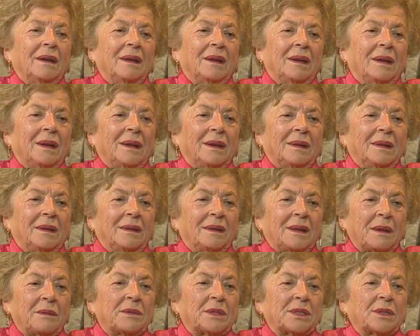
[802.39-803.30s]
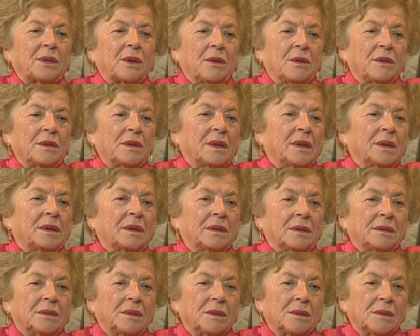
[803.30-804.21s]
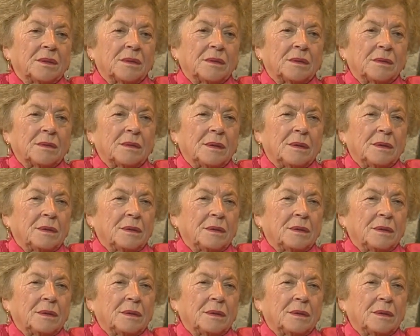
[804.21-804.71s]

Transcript: and they was going to